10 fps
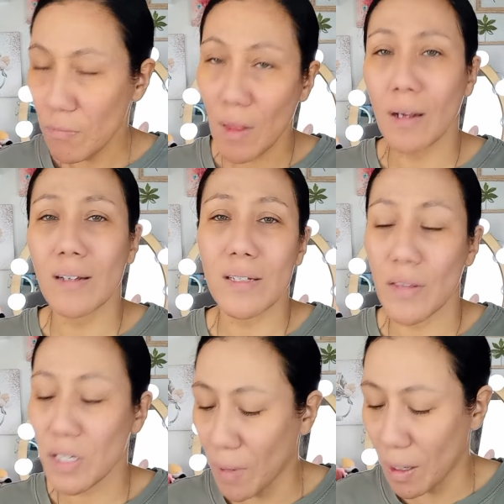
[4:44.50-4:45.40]
Like I said,
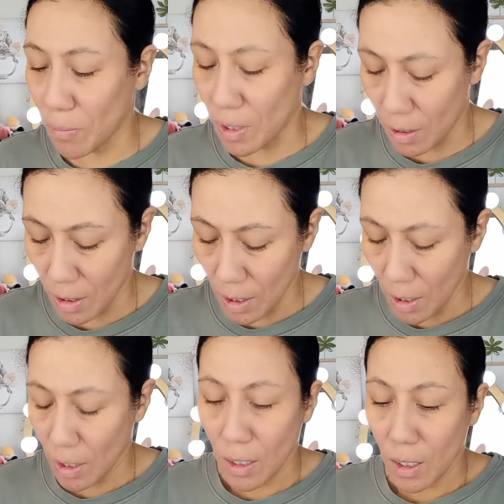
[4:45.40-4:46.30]
this might be
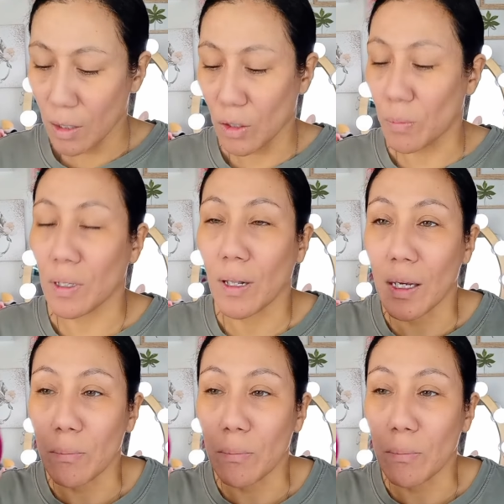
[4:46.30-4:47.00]
a little bit light,